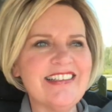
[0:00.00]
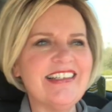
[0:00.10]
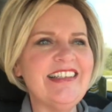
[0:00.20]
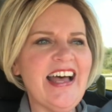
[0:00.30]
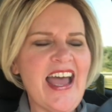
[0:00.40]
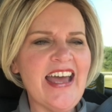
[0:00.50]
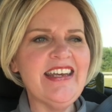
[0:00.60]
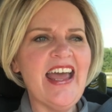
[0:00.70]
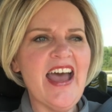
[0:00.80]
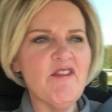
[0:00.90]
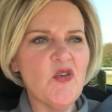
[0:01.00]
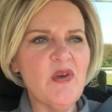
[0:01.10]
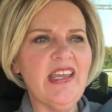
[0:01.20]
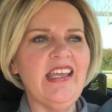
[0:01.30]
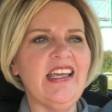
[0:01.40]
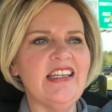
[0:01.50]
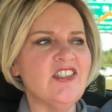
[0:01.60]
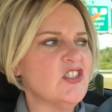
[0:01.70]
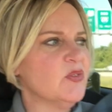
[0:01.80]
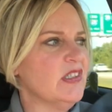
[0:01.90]
Glad to have a weekend
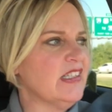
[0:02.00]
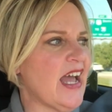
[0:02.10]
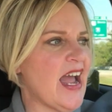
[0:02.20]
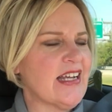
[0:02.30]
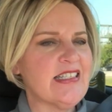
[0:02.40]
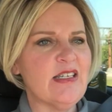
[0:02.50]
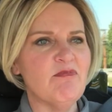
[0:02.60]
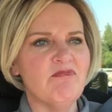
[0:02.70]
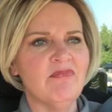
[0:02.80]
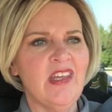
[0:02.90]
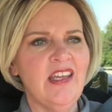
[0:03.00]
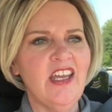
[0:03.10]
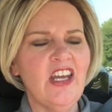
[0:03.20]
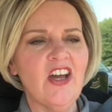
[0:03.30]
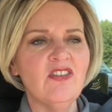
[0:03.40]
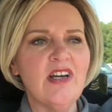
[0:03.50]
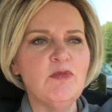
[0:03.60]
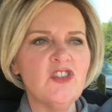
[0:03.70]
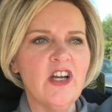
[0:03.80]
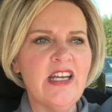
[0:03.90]
to relax, and
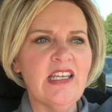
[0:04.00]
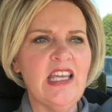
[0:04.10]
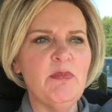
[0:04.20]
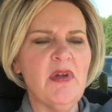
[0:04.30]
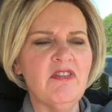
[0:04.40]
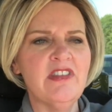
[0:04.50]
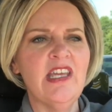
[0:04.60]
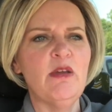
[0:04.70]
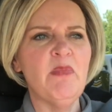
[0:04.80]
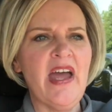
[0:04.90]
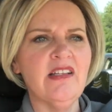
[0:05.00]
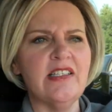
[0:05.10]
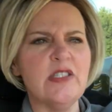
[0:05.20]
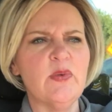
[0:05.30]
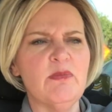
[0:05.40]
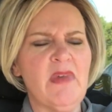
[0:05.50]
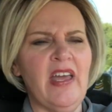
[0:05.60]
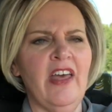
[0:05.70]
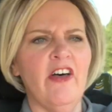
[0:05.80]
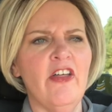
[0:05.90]
I'm trying to keep everything in balance with my
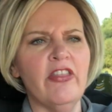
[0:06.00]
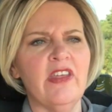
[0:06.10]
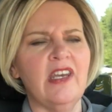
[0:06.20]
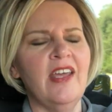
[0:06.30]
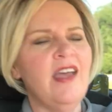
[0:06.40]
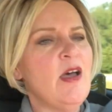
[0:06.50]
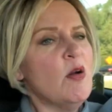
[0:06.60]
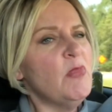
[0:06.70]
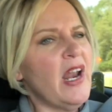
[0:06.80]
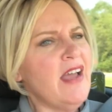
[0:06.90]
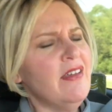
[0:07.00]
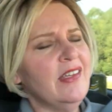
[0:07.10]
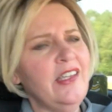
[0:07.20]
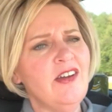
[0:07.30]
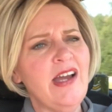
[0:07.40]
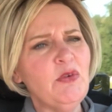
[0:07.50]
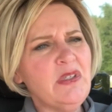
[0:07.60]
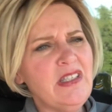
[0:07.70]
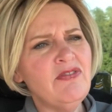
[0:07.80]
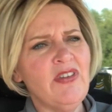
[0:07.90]
health, but I
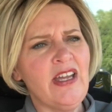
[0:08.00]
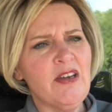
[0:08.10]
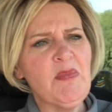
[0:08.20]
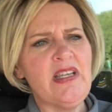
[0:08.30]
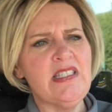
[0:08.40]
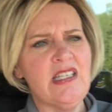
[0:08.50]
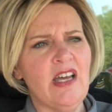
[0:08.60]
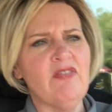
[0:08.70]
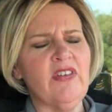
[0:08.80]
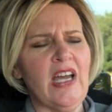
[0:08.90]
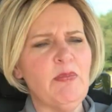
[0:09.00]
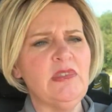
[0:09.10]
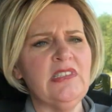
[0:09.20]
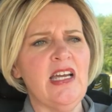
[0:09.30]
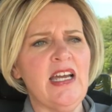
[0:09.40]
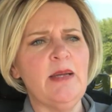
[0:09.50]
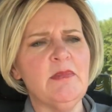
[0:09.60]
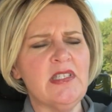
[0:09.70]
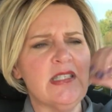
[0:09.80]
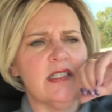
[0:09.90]
really found myself a couple
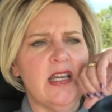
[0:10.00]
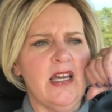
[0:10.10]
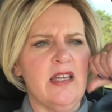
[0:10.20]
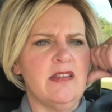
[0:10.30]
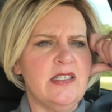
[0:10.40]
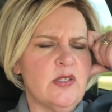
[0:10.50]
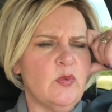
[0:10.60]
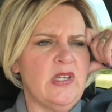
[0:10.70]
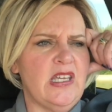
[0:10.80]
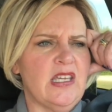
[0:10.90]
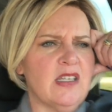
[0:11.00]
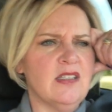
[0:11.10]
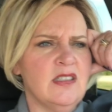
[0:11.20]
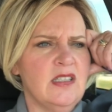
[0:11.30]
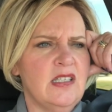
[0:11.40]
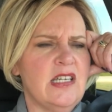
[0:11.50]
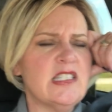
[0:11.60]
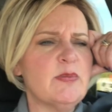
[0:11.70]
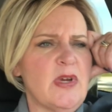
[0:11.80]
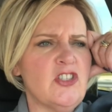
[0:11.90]
times this week,
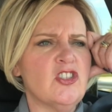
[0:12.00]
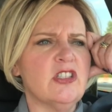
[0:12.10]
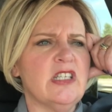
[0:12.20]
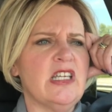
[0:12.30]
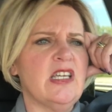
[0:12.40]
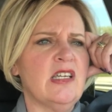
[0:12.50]
especially